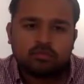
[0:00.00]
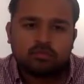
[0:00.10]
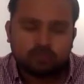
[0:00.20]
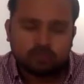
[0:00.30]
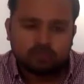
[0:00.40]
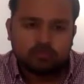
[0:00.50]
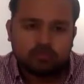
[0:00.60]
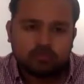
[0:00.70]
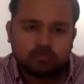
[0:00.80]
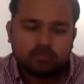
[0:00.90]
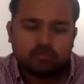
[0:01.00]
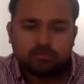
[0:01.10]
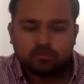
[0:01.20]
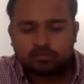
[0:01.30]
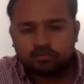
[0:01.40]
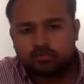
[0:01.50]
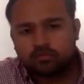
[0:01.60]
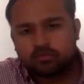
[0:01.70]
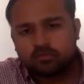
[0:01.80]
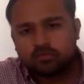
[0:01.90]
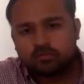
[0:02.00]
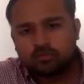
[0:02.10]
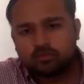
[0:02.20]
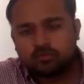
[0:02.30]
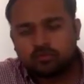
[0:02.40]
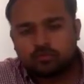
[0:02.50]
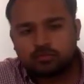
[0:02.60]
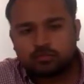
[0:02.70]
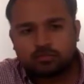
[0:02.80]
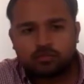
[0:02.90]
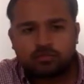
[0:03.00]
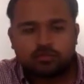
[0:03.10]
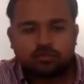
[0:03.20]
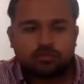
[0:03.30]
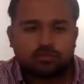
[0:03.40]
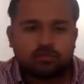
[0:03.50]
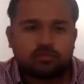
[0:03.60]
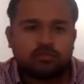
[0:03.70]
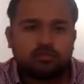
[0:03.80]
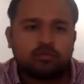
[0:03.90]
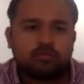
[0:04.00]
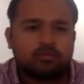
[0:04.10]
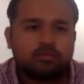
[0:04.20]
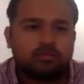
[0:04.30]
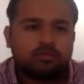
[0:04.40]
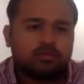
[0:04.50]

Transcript: [no speech]